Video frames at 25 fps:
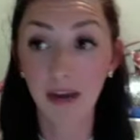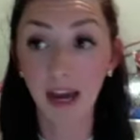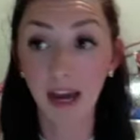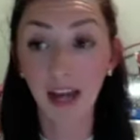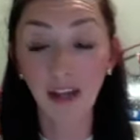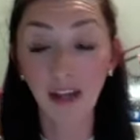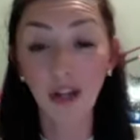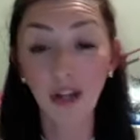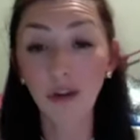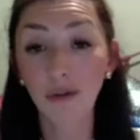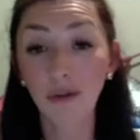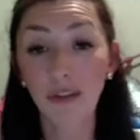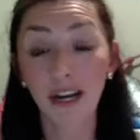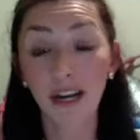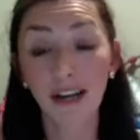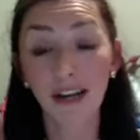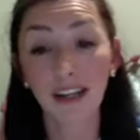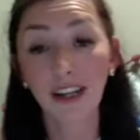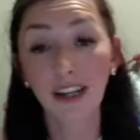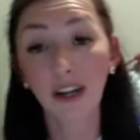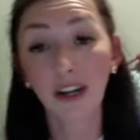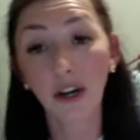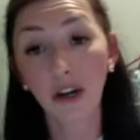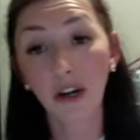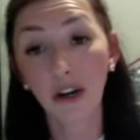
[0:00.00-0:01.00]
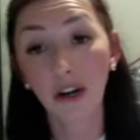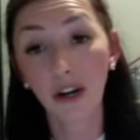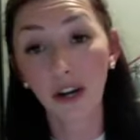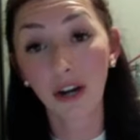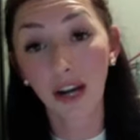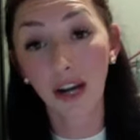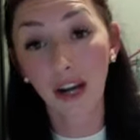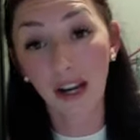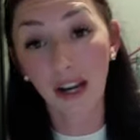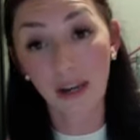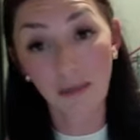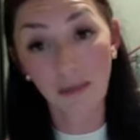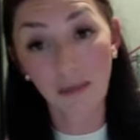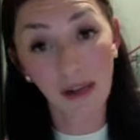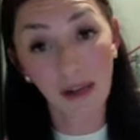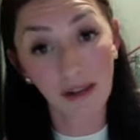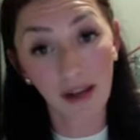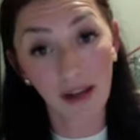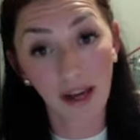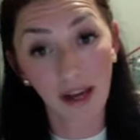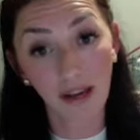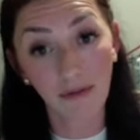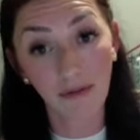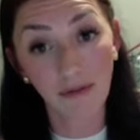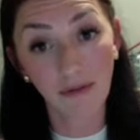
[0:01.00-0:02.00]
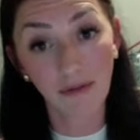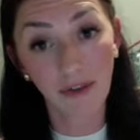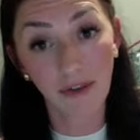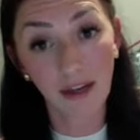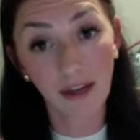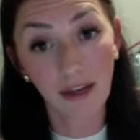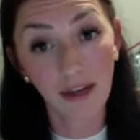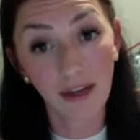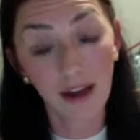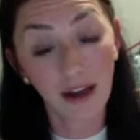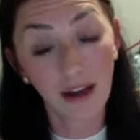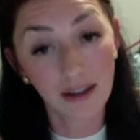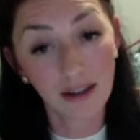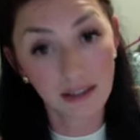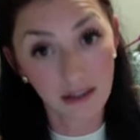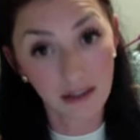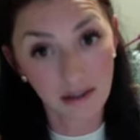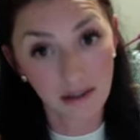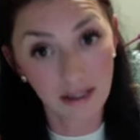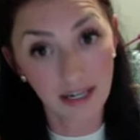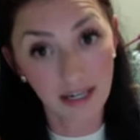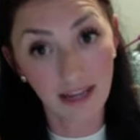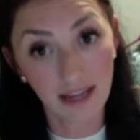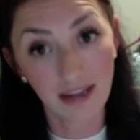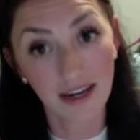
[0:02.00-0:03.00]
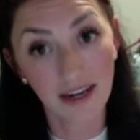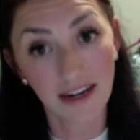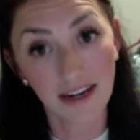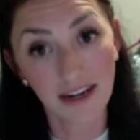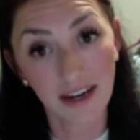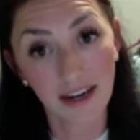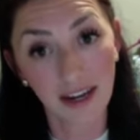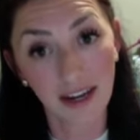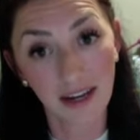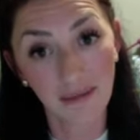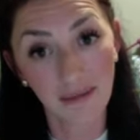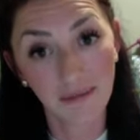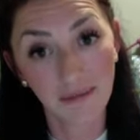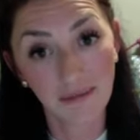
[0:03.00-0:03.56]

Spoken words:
I knew that I needed her in my life until the day that I die.